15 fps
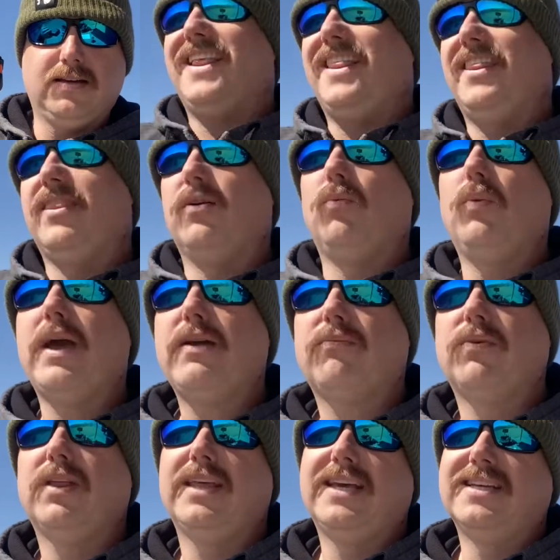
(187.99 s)
The weight
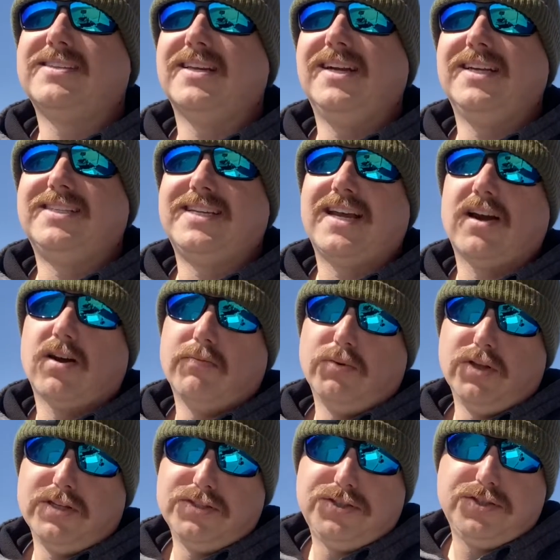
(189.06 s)
really isn't a
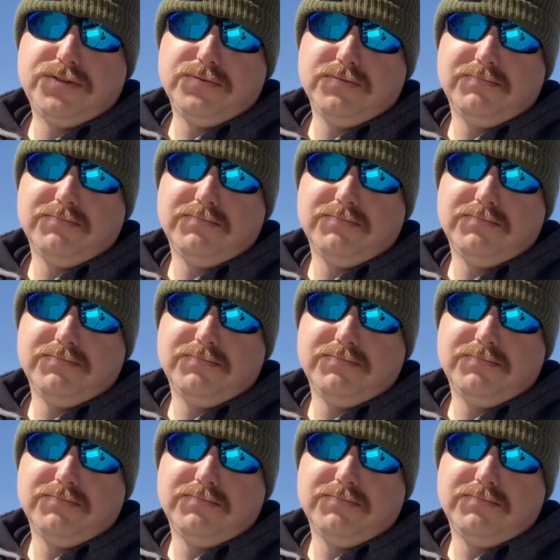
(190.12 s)
terrible issue,